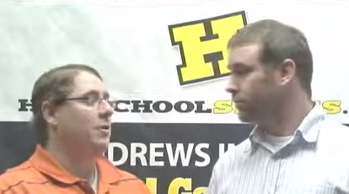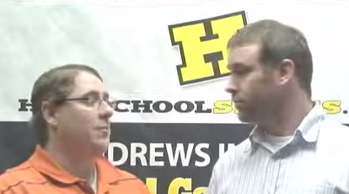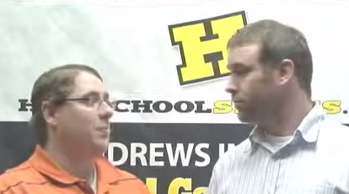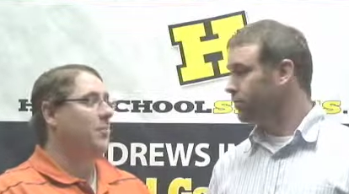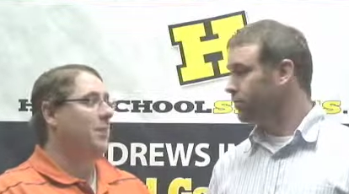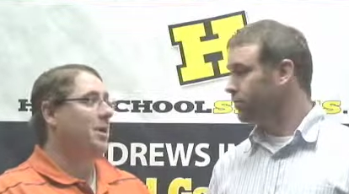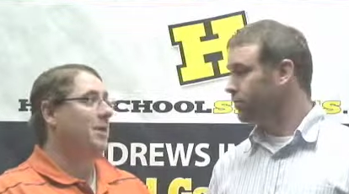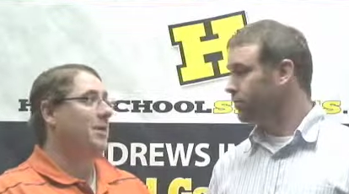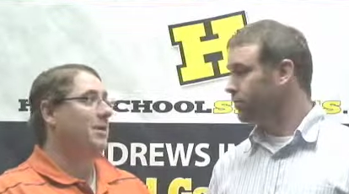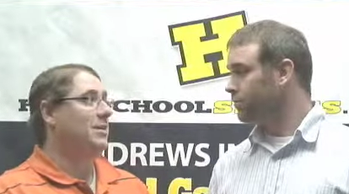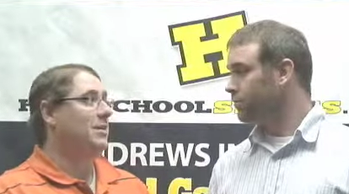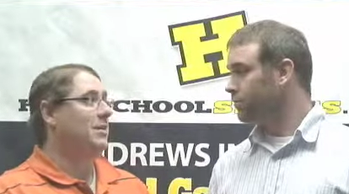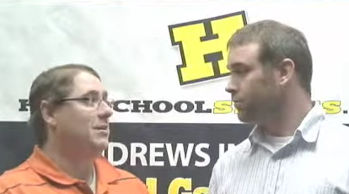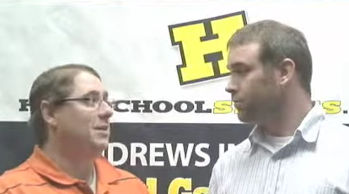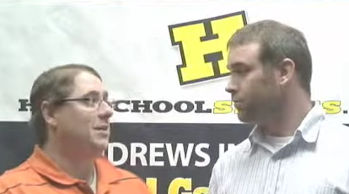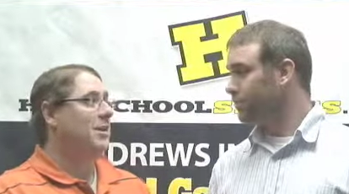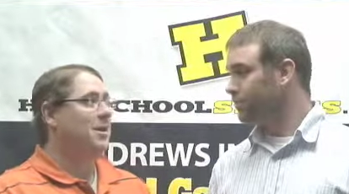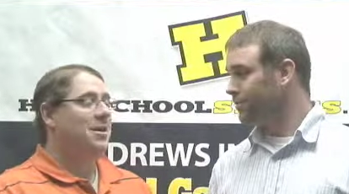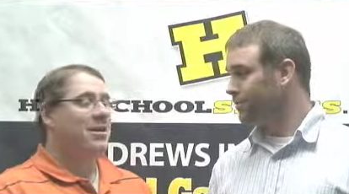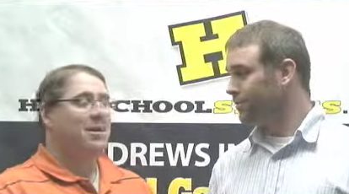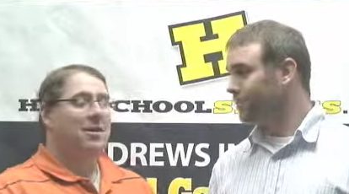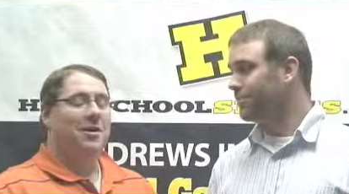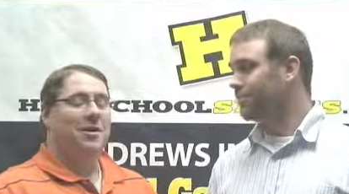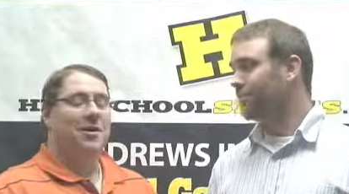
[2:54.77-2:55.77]
Speaker 1: and Pace.
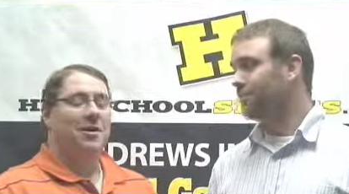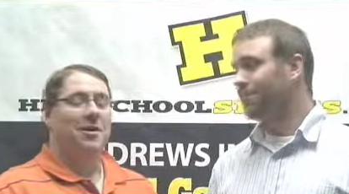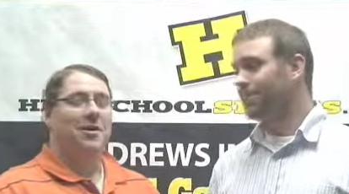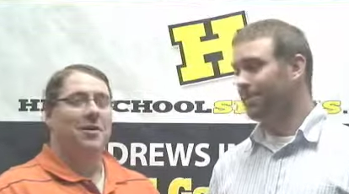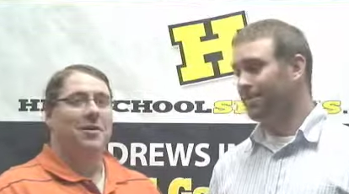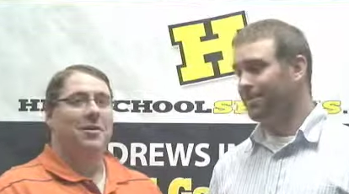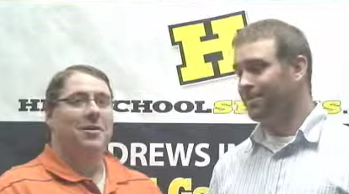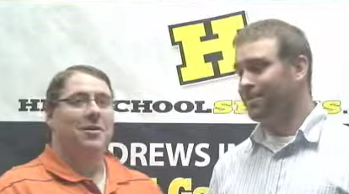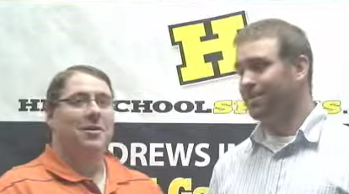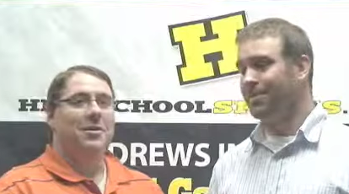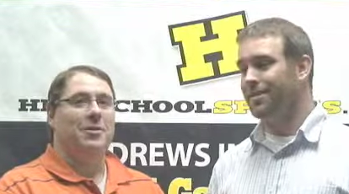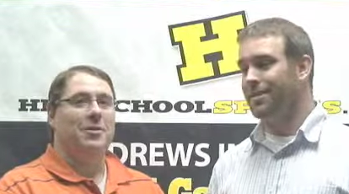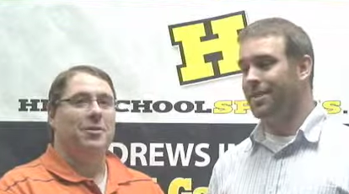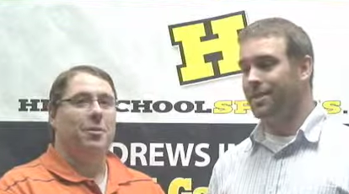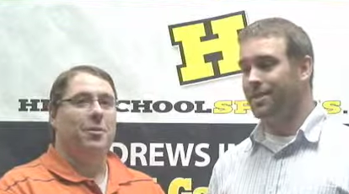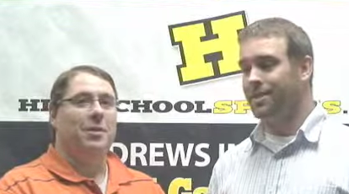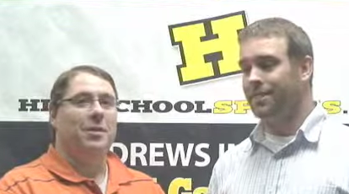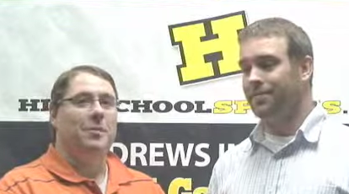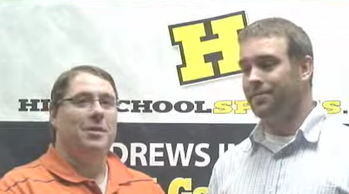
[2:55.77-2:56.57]
Uh, you know, yeah.